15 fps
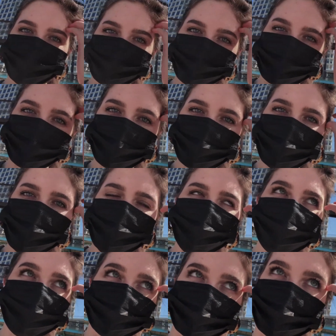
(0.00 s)
Really
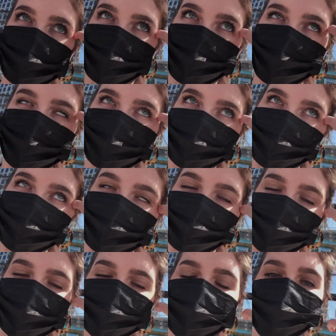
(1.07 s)
was not
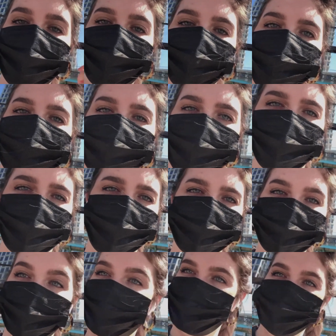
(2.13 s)
impressed with the experience
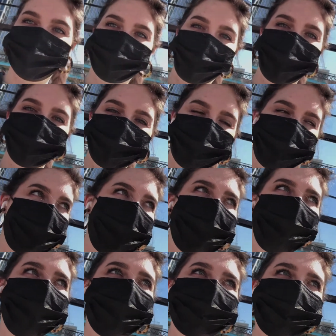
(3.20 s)
at Aesop
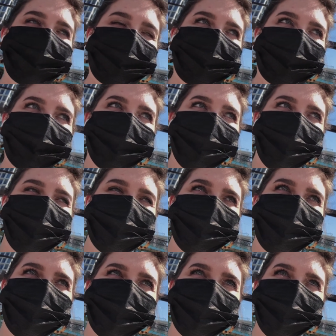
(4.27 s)
today.
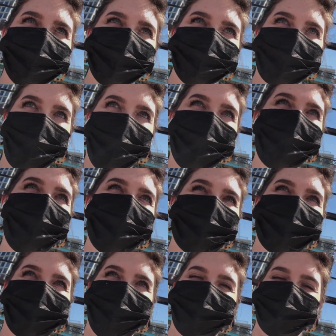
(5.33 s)
Super
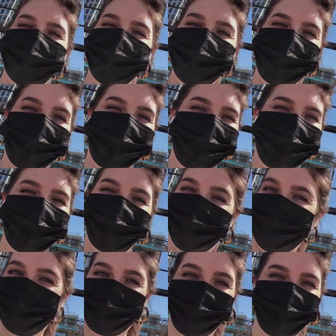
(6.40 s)
chaotic energy
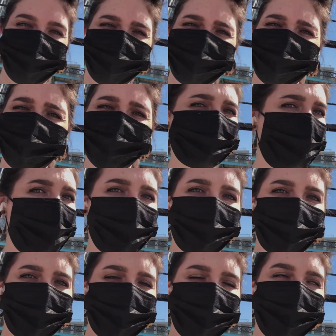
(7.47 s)
and just not
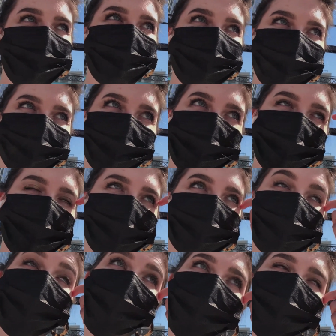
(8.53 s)
what I'm used to from there,
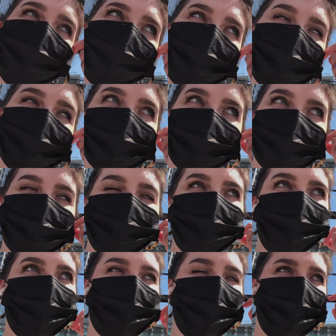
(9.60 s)
so that was pretty
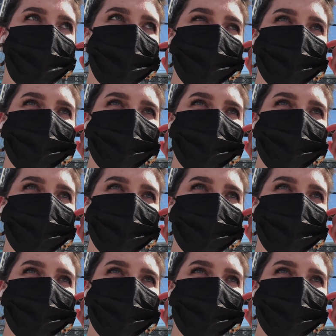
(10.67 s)
disappointing.